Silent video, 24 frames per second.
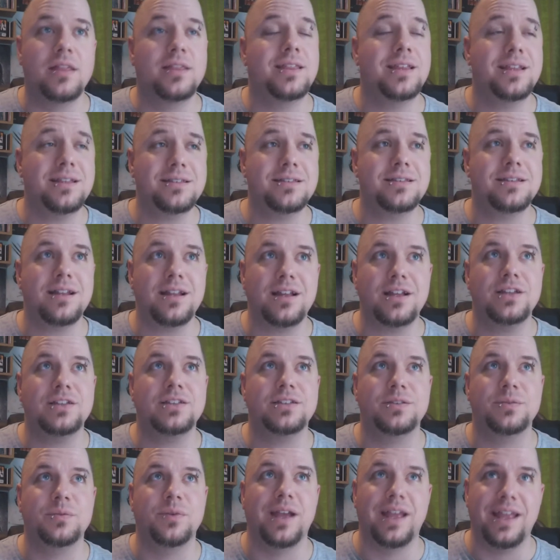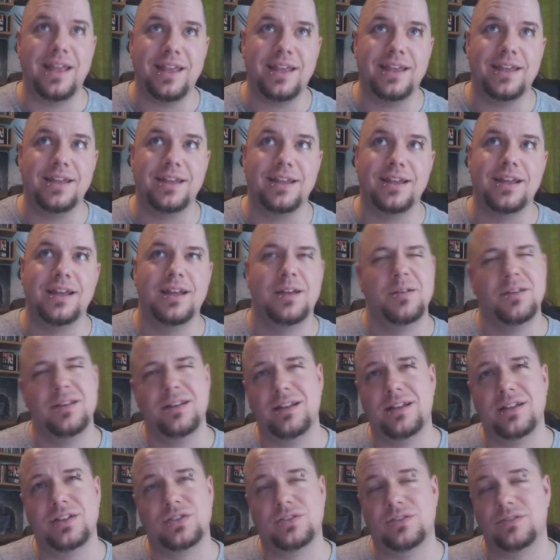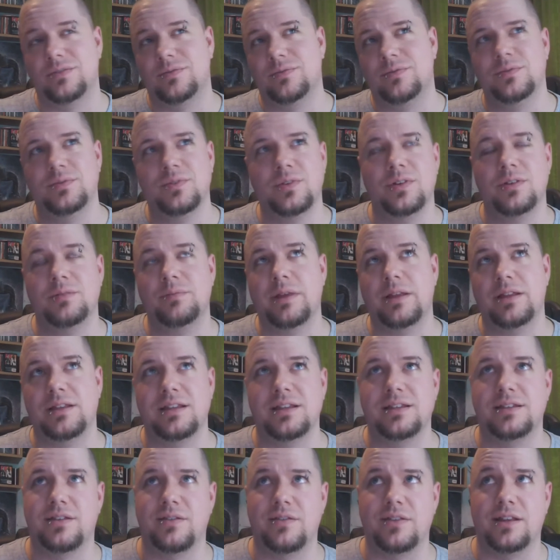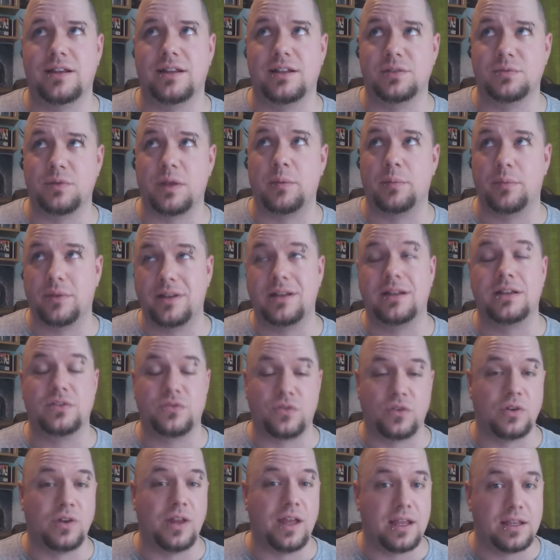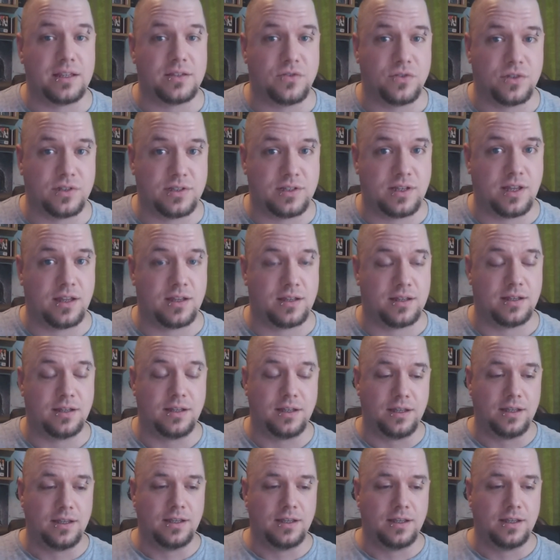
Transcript: This last week, not necessarily the last week, but the last few days for certain,